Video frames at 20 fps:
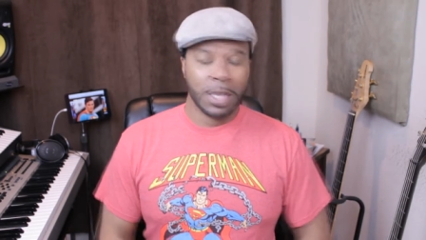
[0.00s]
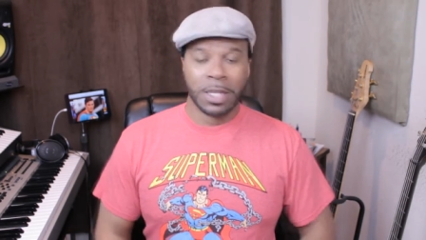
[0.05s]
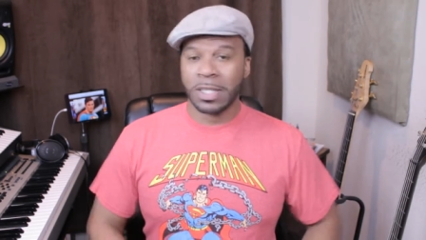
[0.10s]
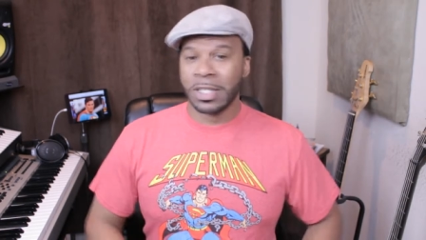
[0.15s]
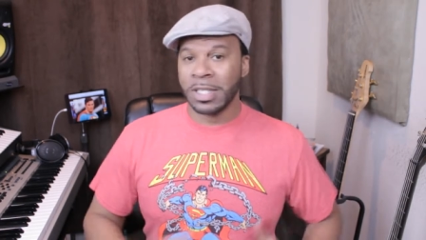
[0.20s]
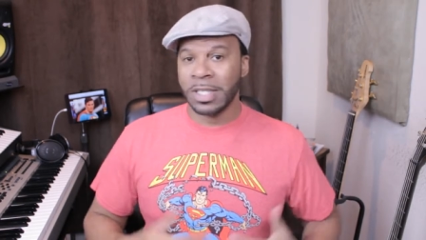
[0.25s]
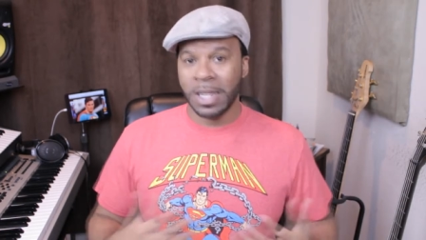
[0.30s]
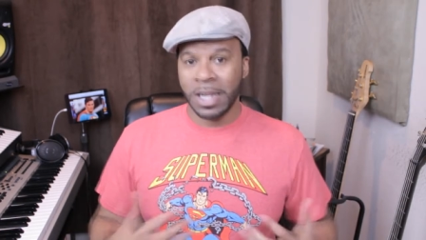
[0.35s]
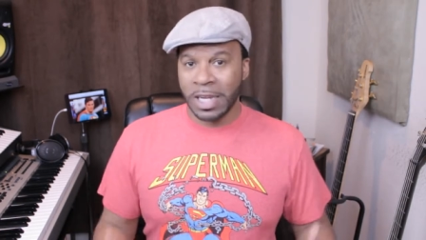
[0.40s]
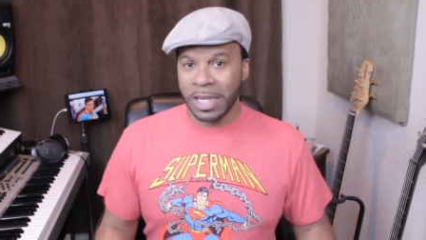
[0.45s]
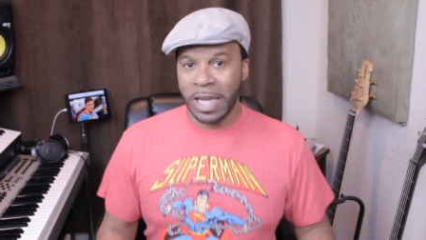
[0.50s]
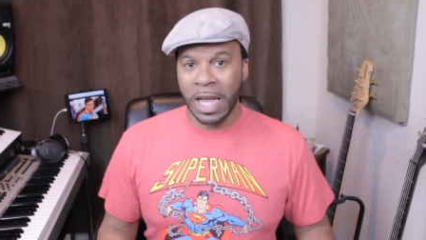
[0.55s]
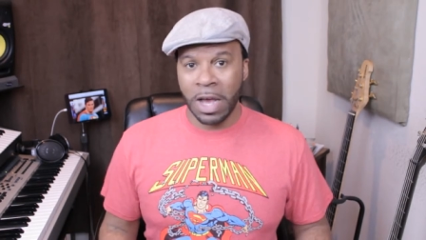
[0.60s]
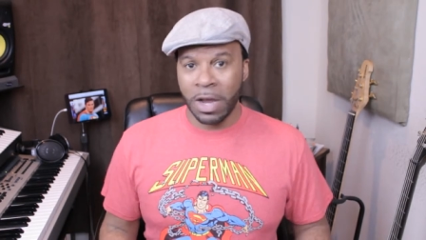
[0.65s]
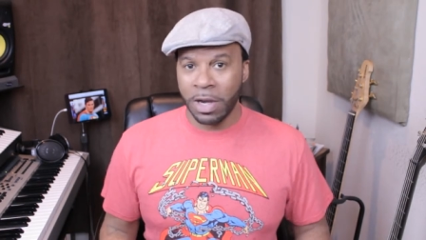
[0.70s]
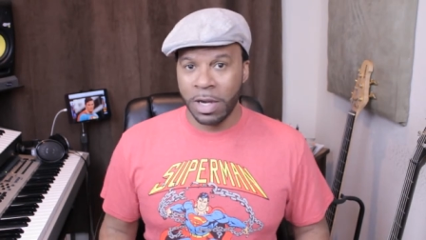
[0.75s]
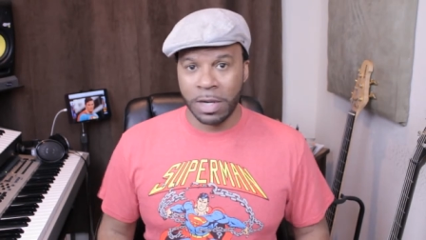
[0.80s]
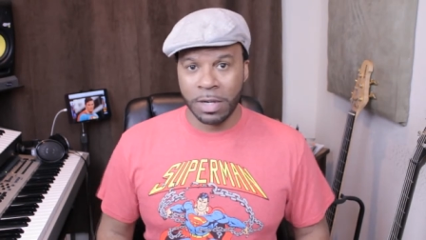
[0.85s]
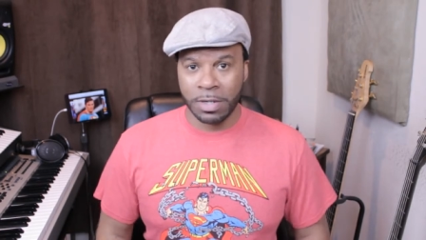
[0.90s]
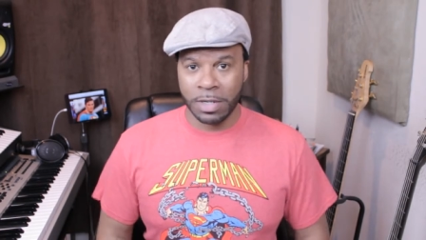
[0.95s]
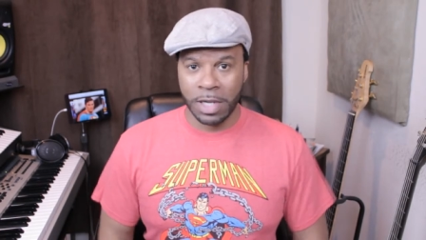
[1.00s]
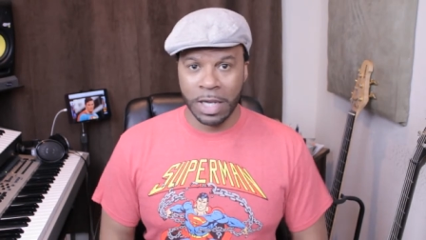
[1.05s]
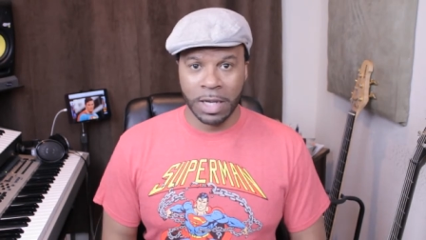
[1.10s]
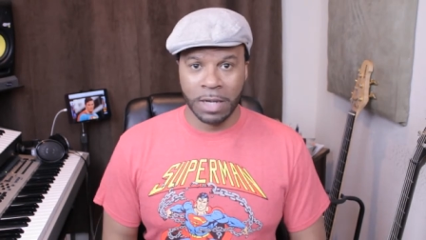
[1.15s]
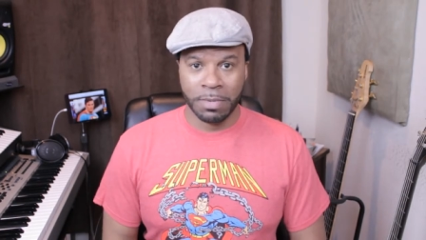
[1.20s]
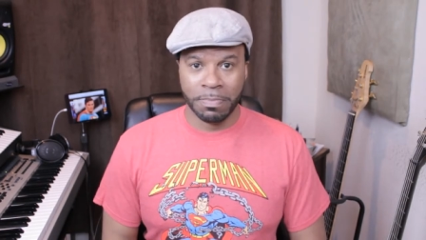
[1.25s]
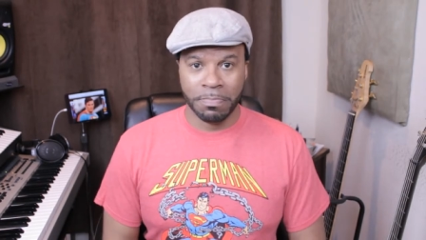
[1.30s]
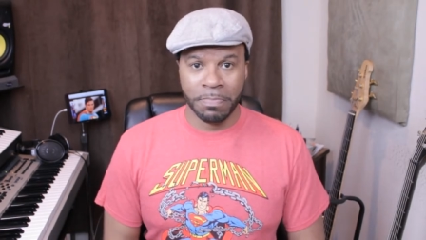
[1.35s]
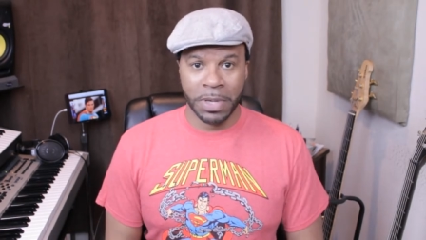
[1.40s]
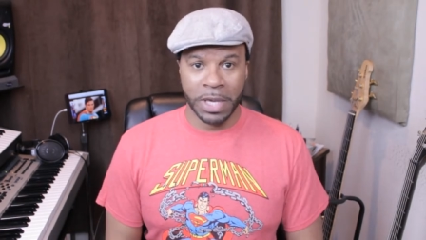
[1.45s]
sitting down
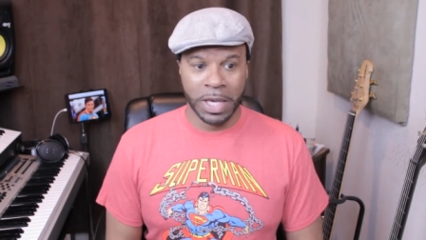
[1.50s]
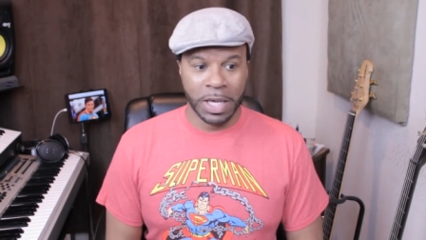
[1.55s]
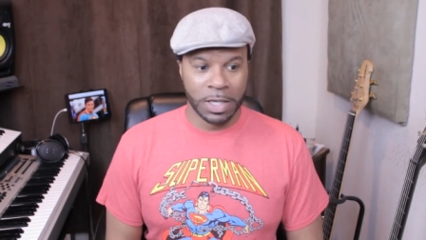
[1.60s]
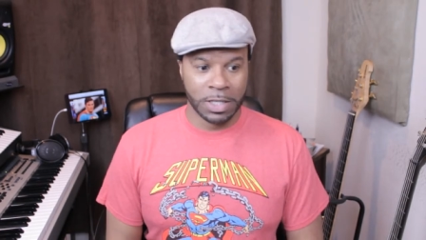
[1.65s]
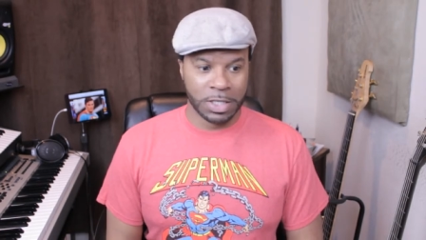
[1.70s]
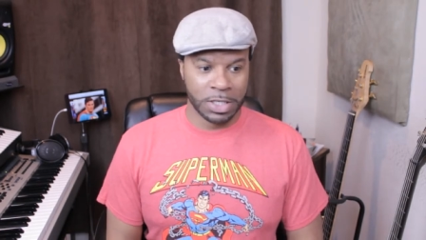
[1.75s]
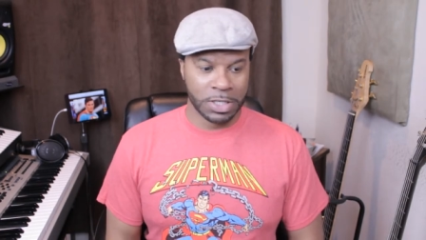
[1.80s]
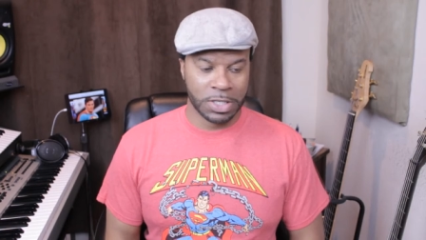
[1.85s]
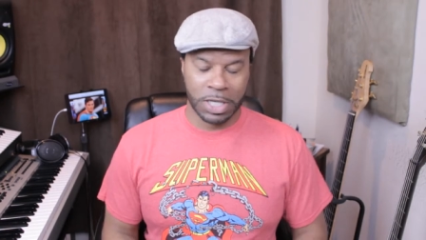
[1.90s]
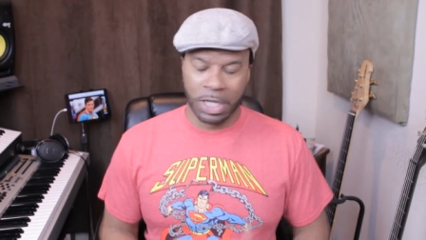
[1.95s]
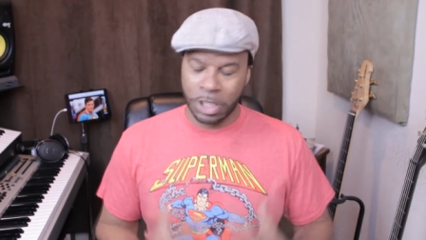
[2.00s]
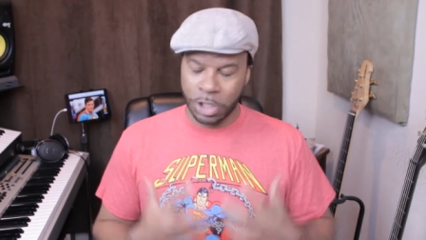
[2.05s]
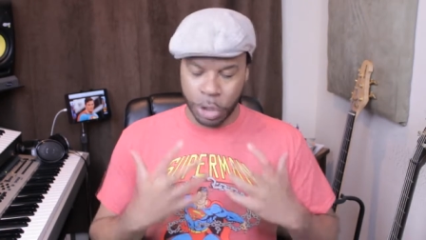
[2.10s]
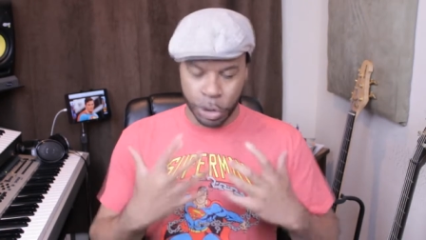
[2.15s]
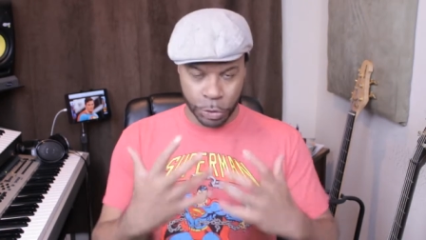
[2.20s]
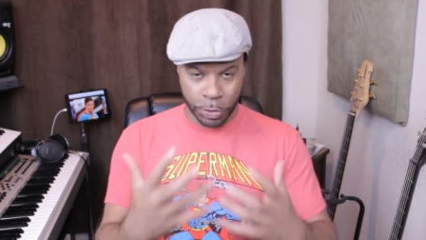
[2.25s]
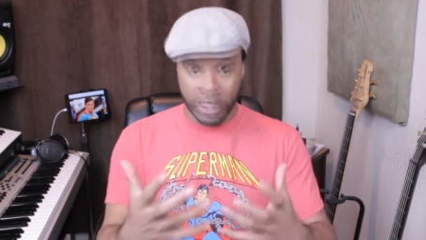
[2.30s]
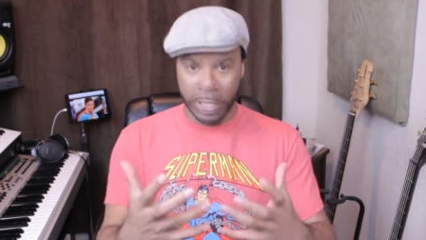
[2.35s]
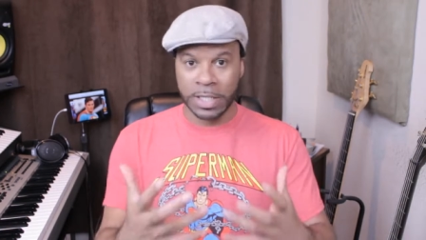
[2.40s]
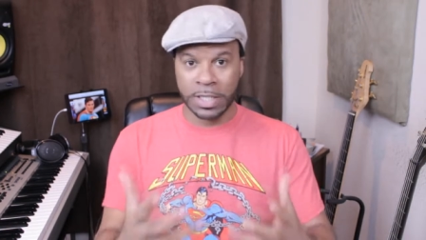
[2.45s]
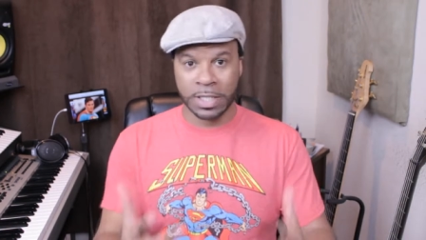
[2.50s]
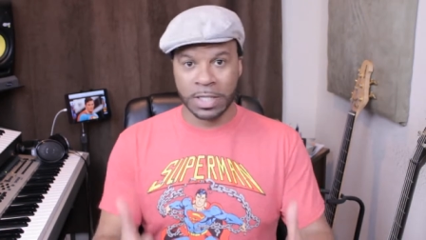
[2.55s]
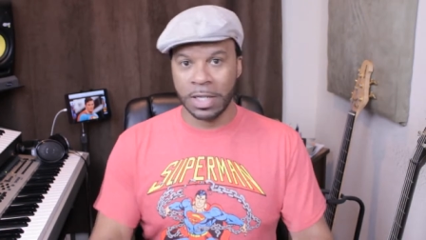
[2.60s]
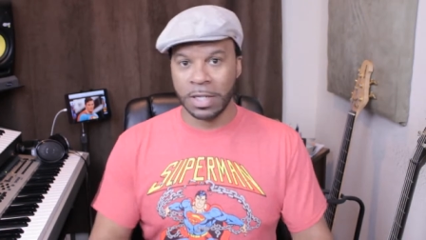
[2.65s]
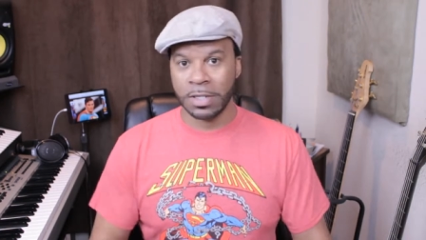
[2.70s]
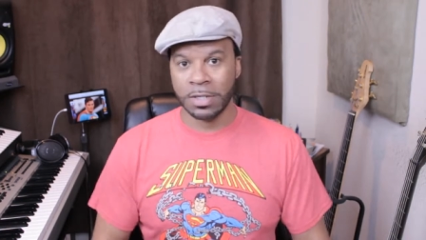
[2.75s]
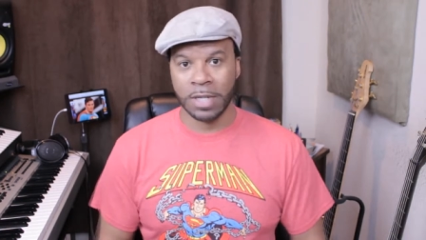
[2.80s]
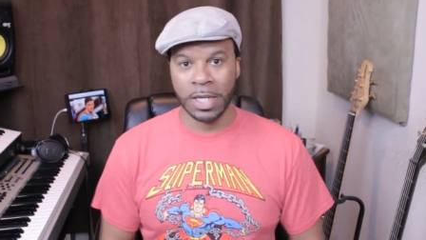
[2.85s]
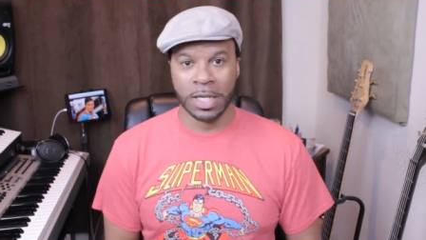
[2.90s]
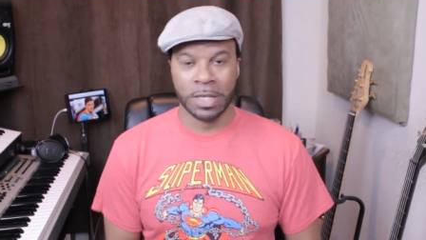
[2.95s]
and being just entranced
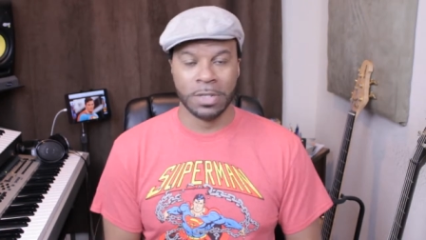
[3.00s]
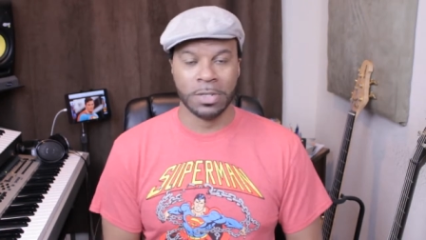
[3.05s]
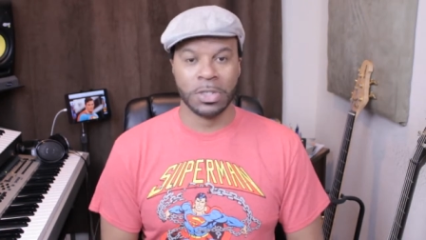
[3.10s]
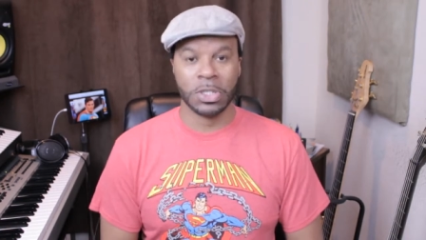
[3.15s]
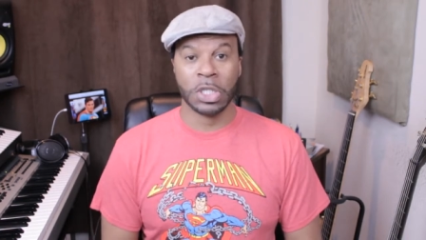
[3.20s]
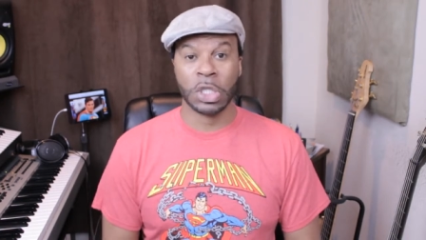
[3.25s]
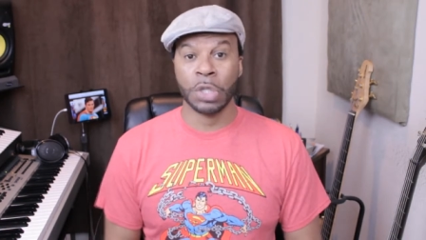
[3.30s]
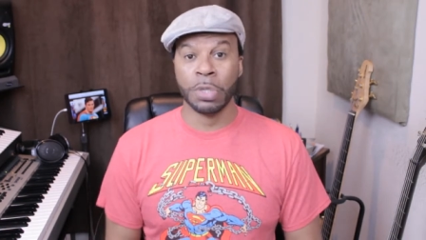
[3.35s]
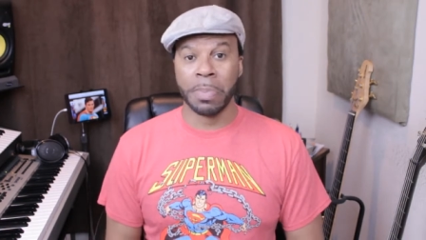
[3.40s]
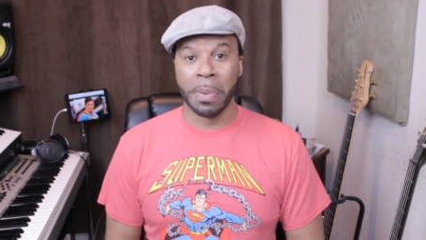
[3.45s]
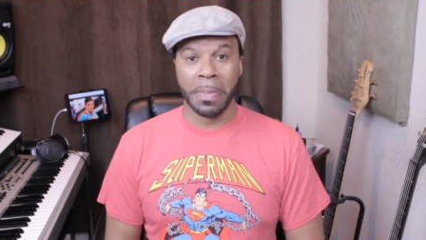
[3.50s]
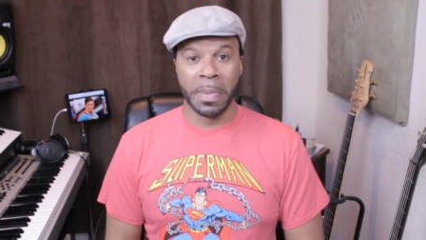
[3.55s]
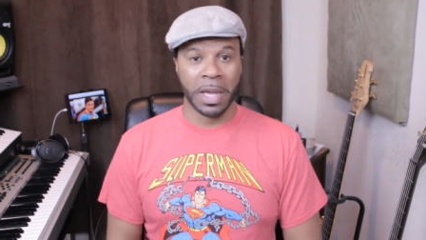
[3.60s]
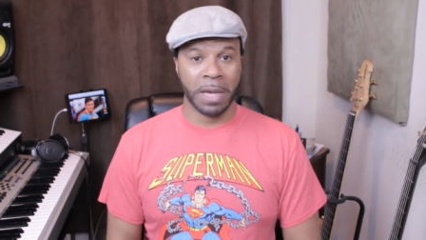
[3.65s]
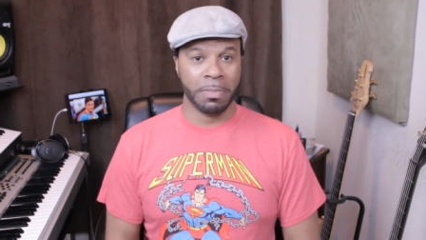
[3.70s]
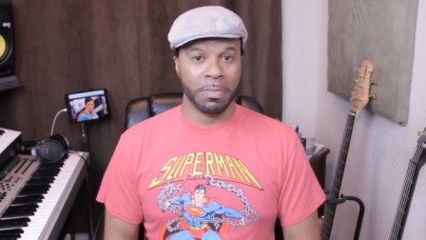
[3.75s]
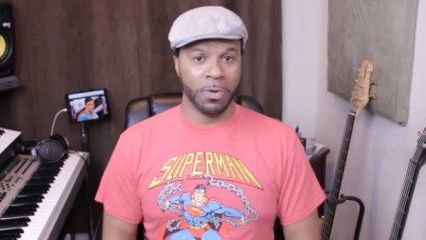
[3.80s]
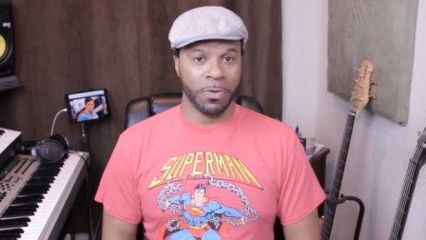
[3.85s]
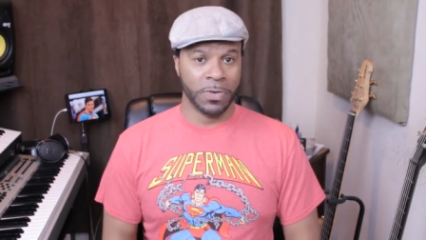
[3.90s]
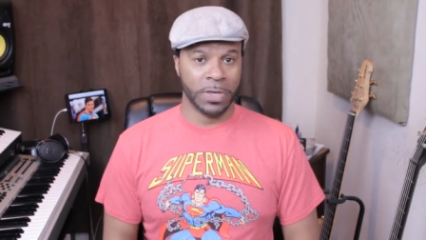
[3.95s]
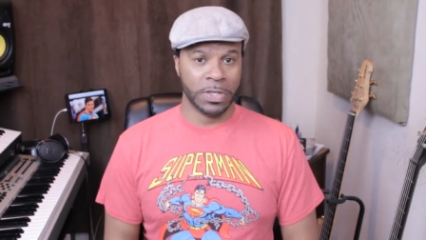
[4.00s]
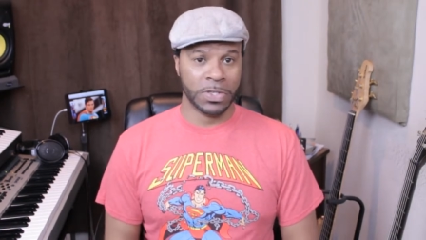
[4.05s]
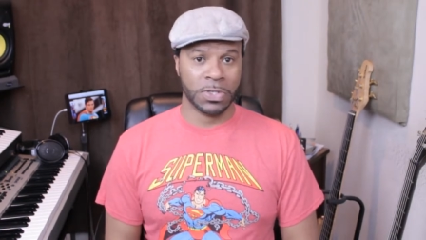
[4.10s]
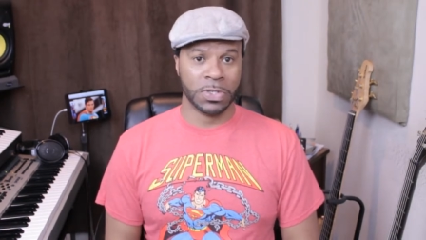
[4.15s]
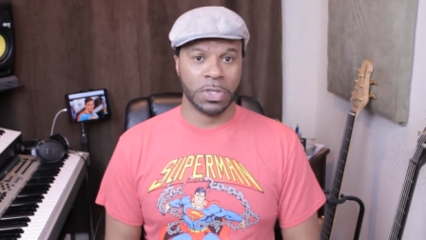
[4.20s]
in the Superman movies.